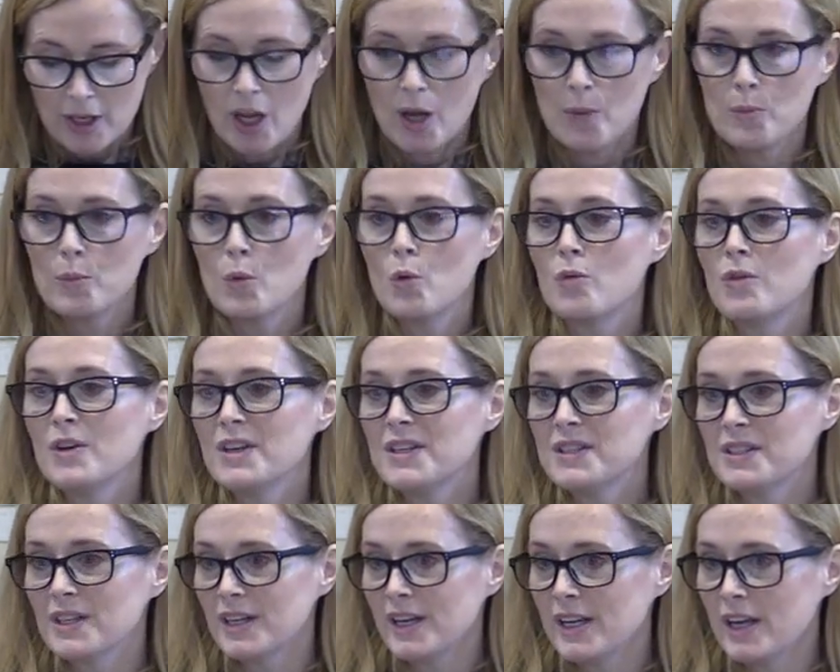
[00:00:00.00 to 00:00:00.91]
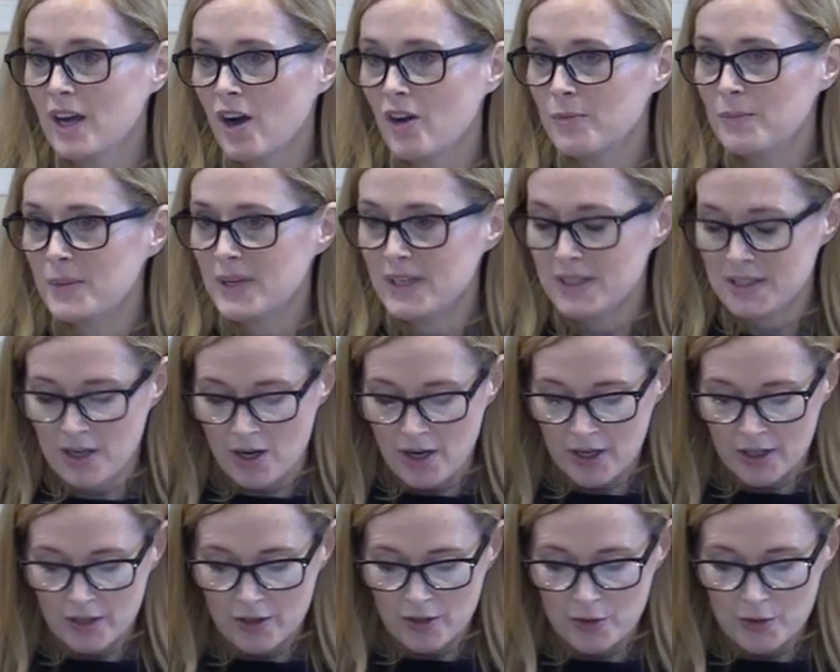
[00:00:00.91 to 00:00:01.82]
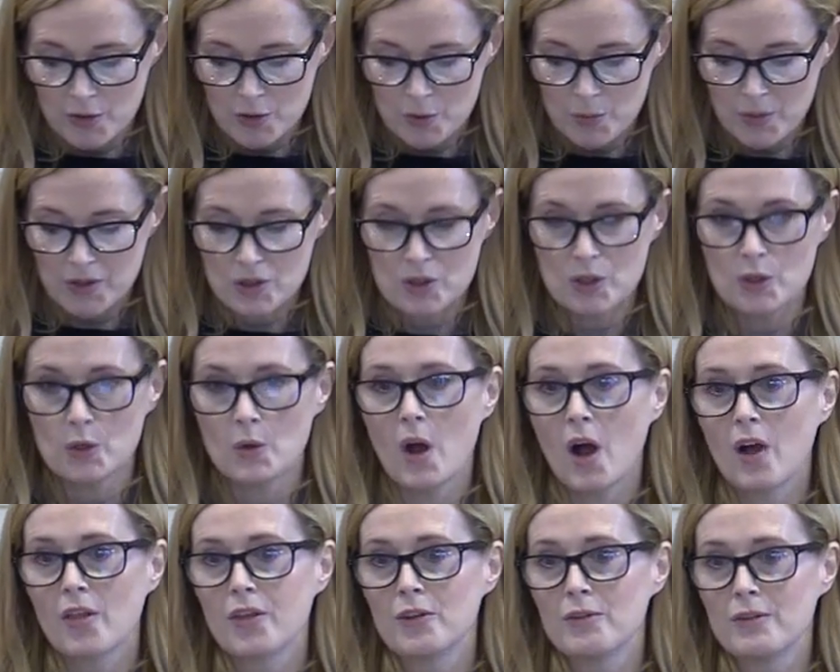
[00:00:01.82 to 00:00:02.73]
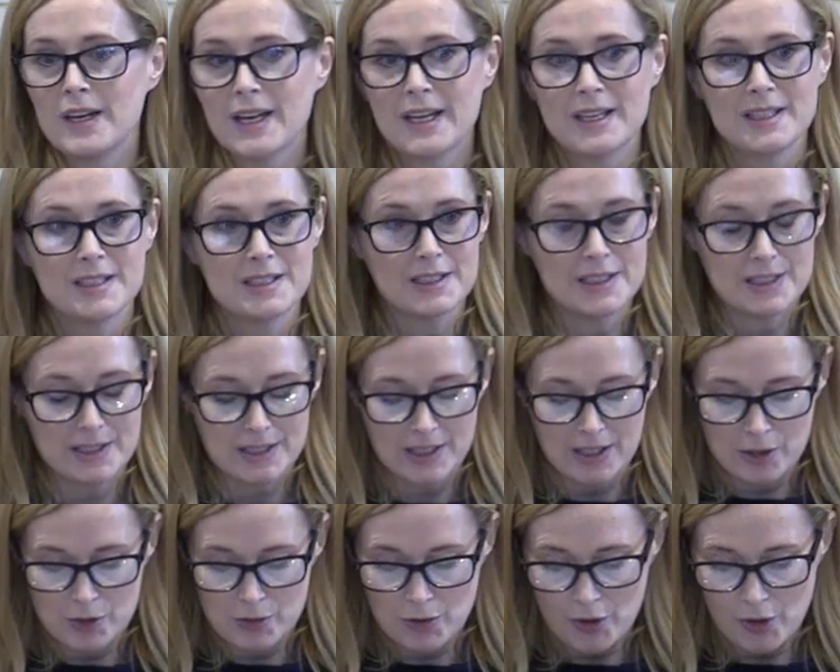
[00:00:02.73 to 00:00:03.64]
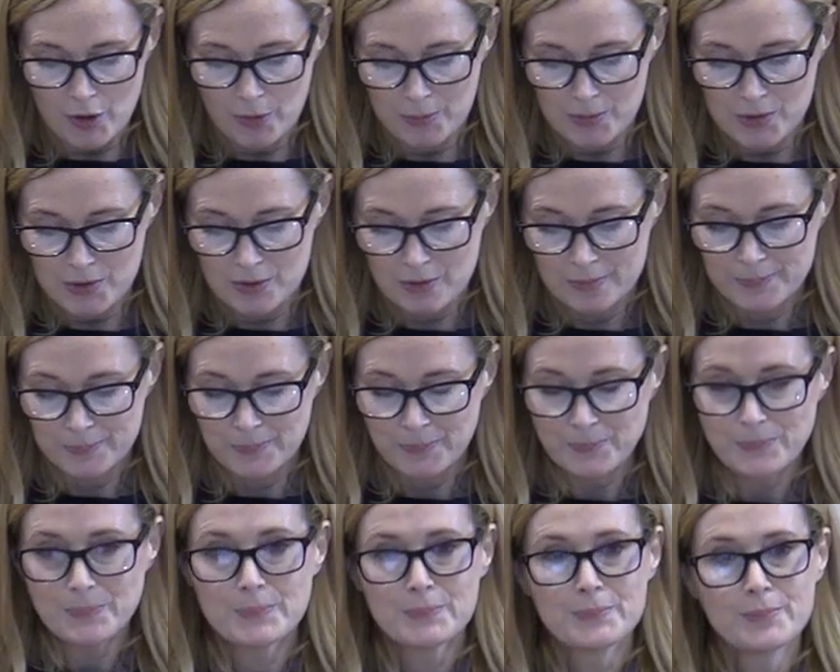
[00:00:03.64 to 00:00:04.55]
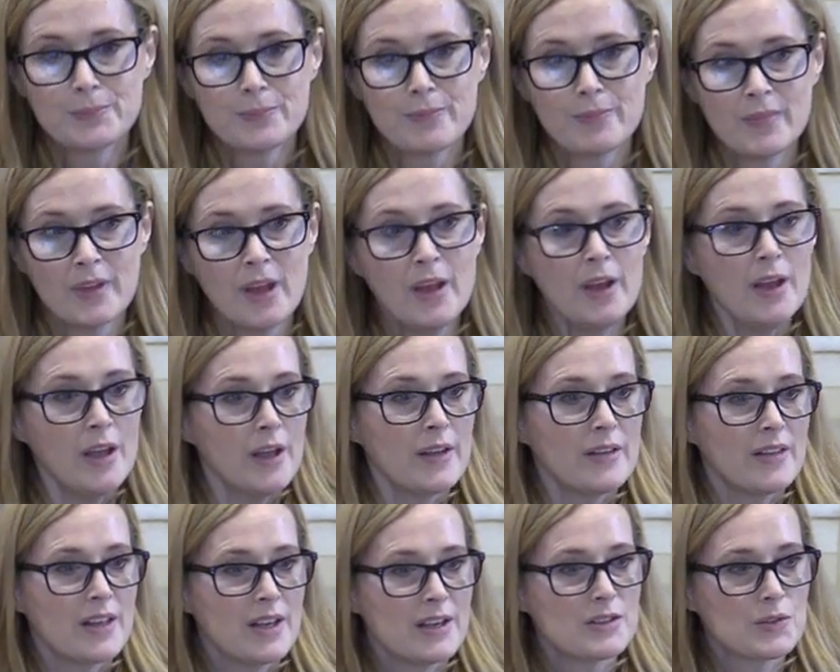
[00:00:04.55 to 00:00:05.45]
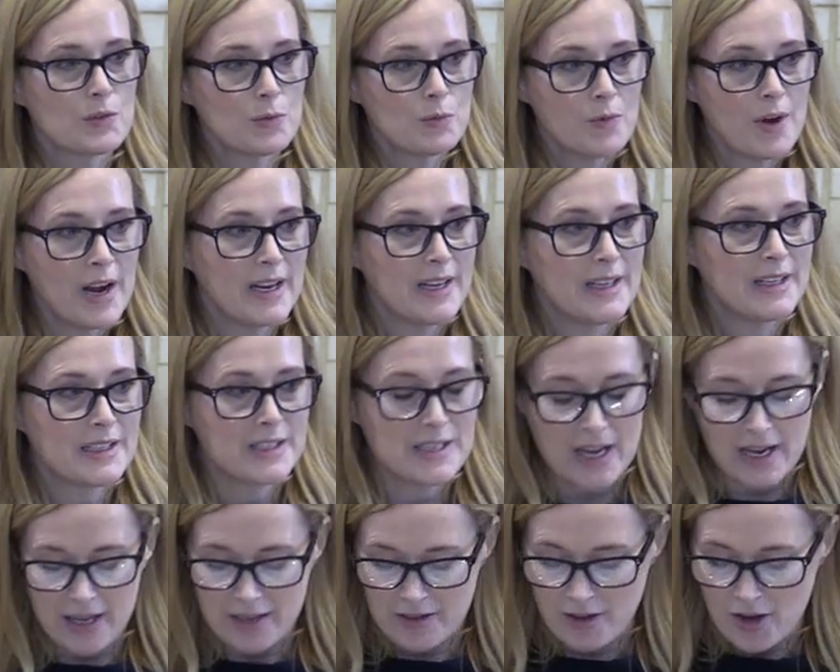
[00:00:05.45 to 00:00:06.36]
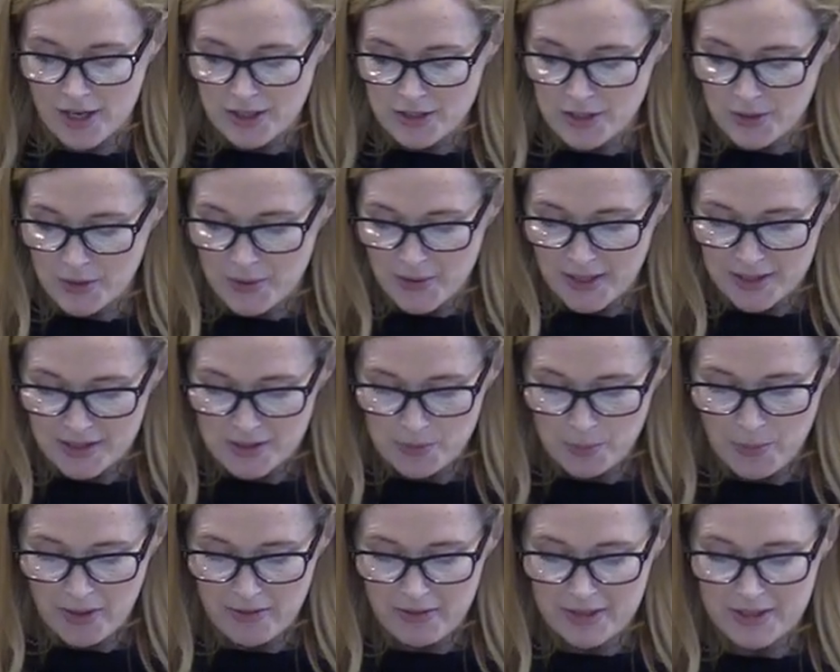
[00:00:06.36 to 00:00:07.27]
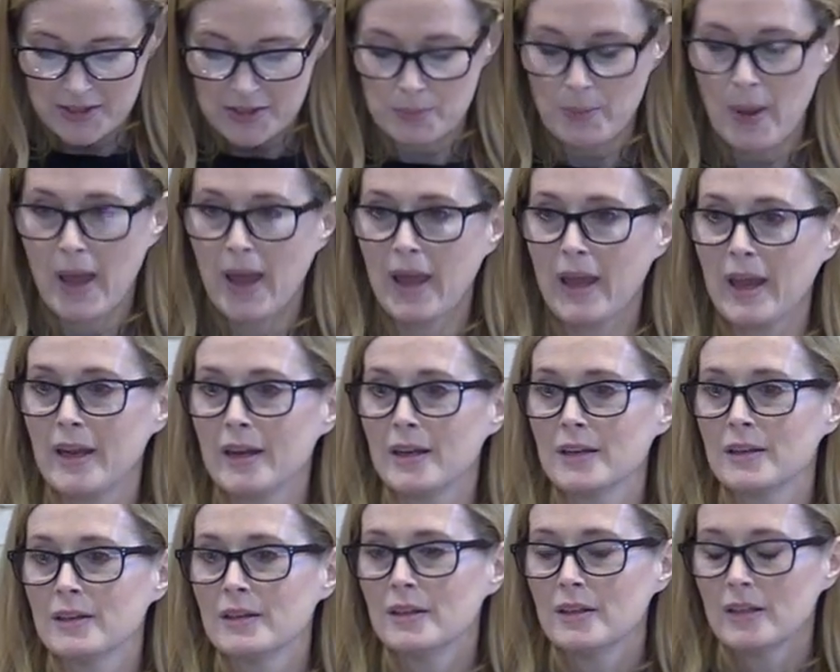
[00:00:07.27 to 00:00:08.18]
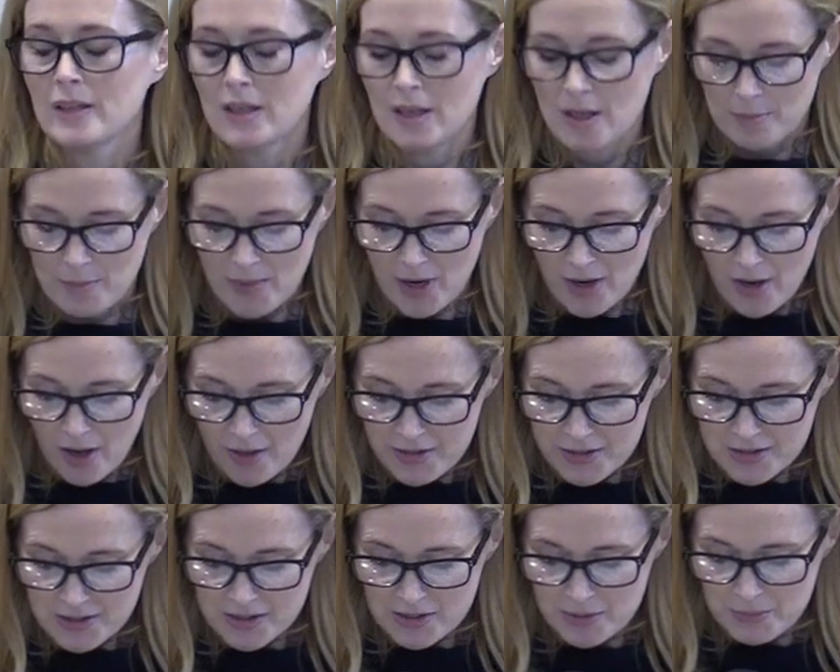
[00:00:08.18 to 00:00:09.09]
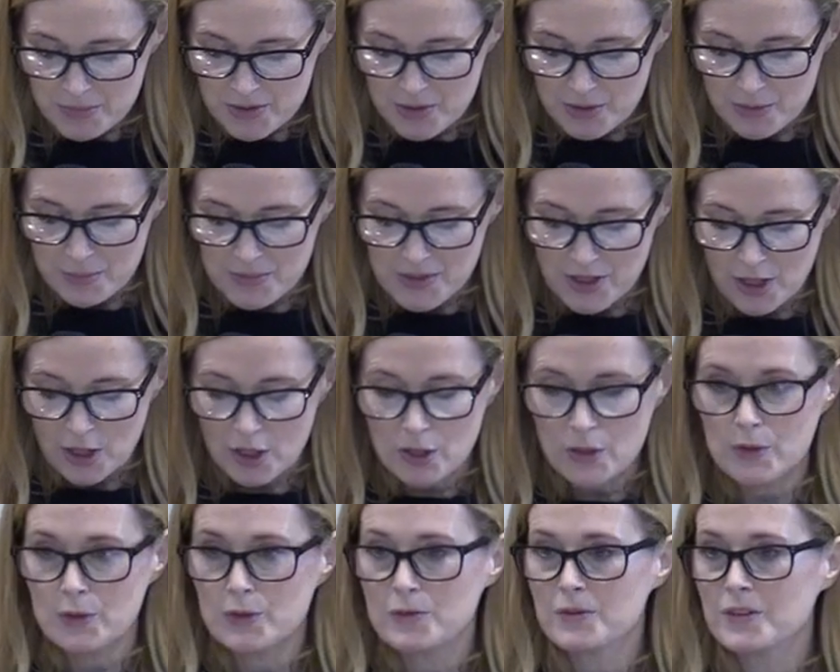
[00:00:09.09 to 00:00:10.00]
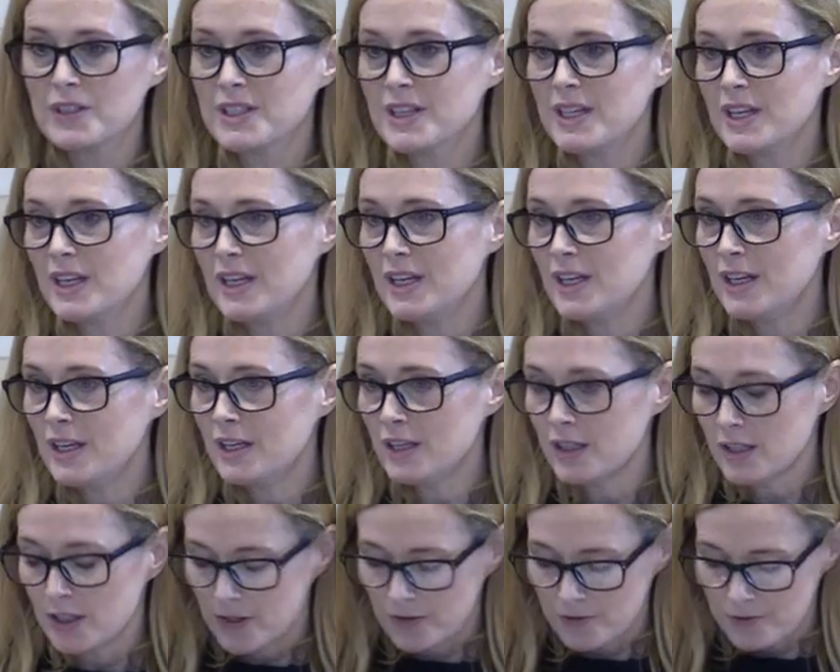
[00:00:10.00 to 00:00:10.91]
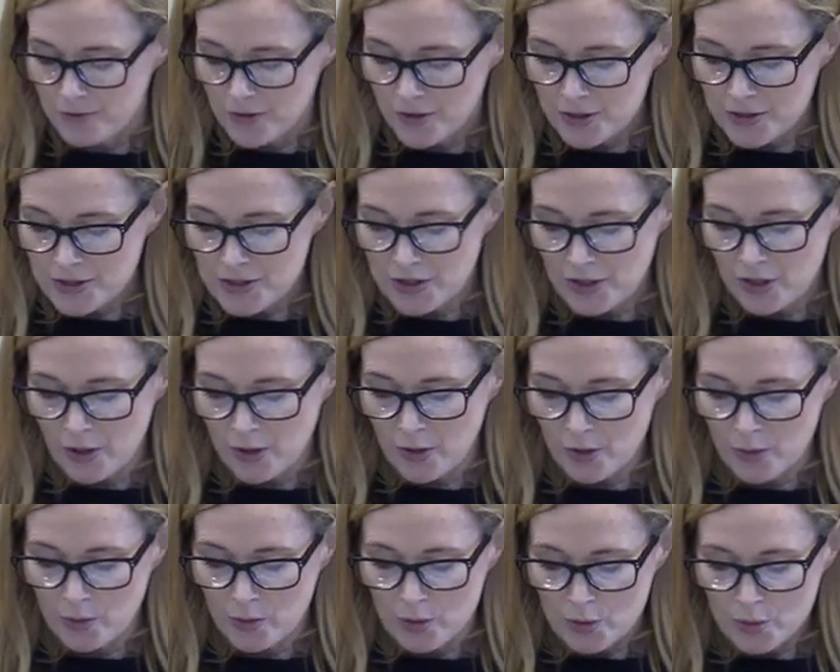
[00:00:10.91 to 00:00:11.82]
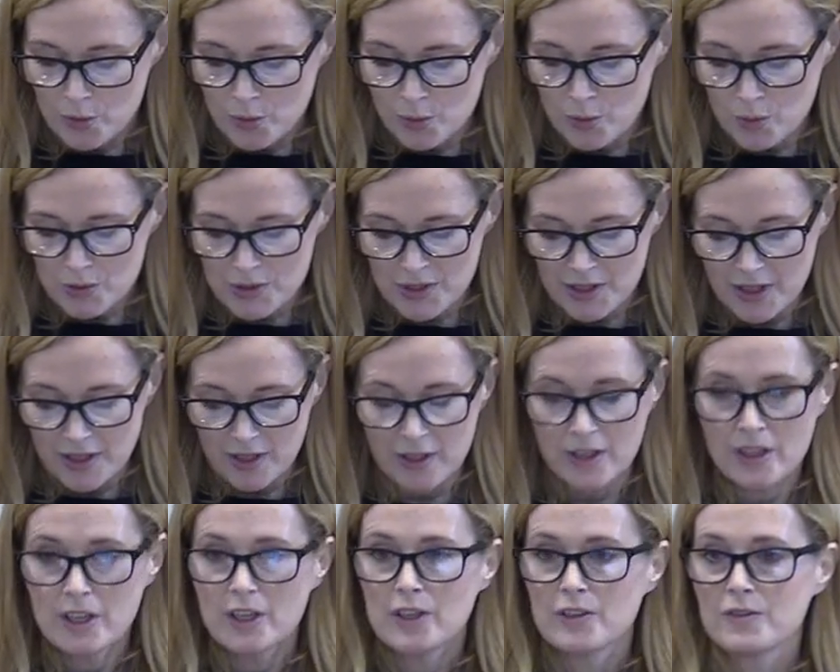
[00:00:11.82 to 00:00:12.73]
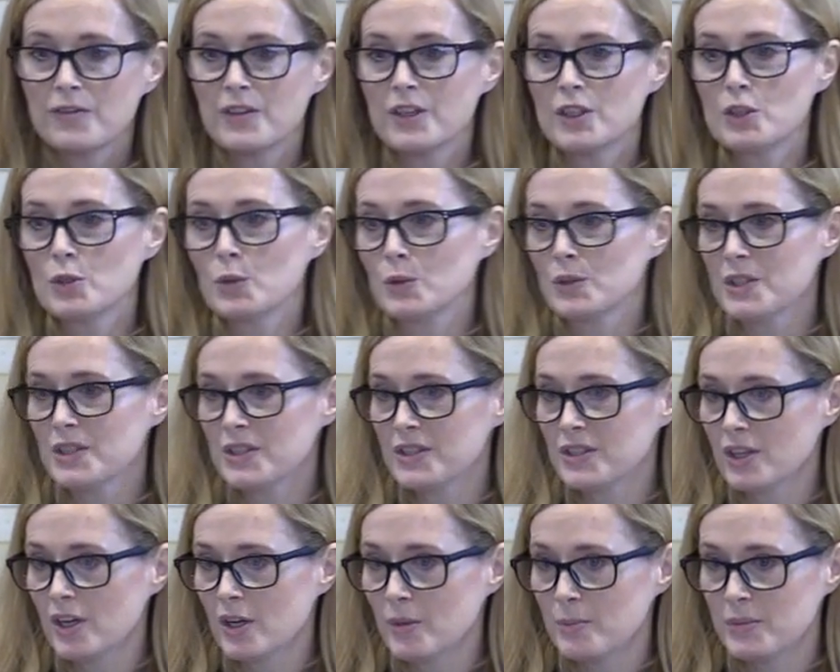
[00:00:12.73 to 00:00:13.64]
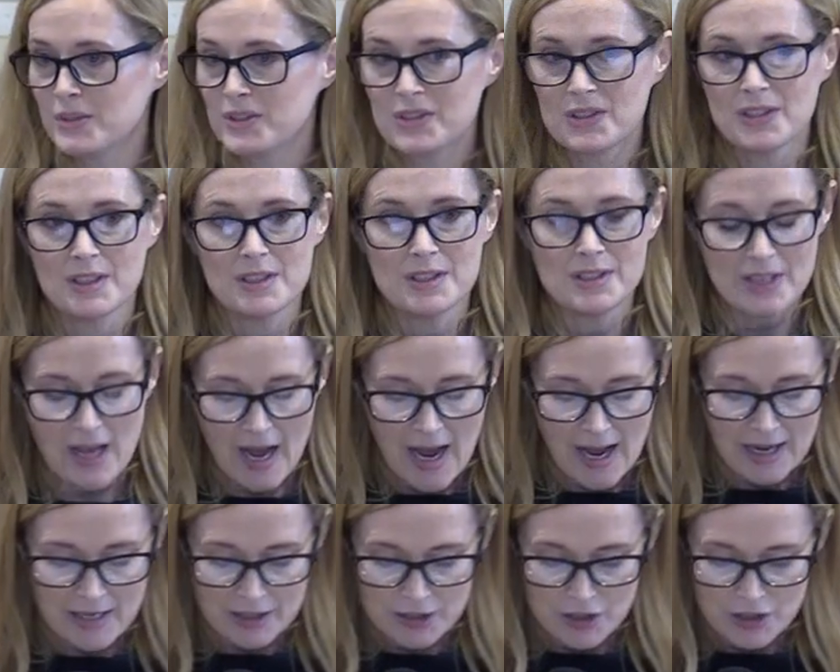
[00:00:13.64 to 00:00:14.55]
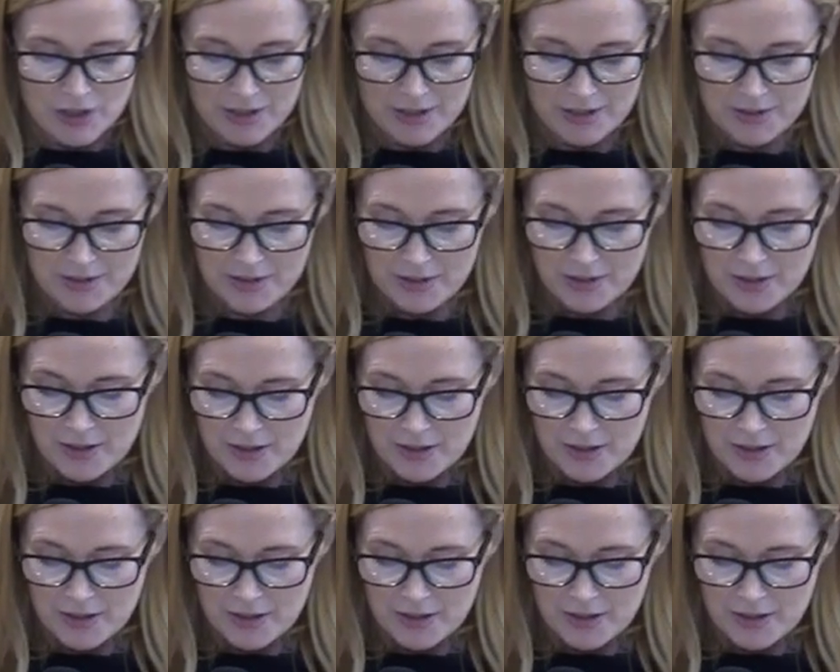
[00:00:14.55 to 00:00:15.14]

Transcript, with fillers: and more recently I've been diagnosed with two other related syndromes. There's rarely a day that I don't experience pain. My other symptoms include fatigue, vertigo, nausea, visual disturbances, allergies.